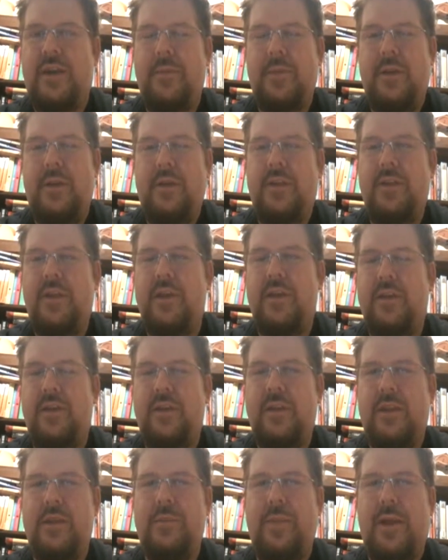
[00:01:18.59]
I mean,
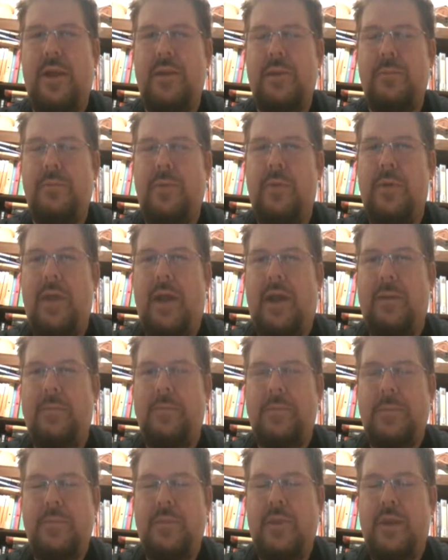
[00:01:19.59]
think about
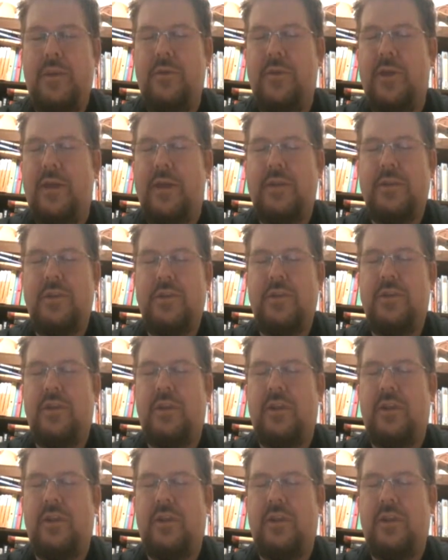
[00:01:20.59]
you get